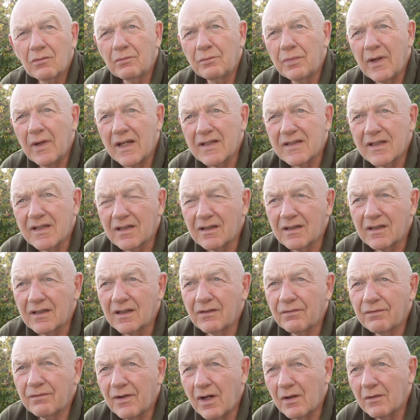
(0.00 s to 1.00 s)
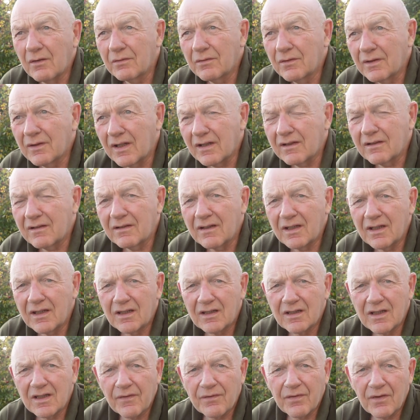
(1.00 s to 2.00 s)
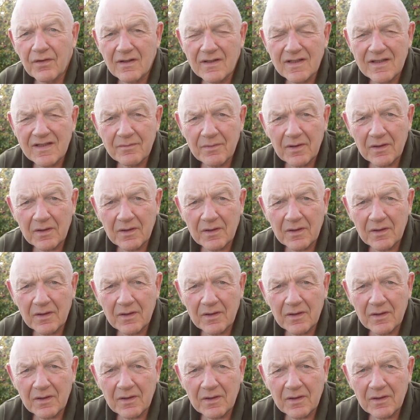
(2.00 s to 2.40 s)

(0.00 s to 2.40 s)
basically found that the difference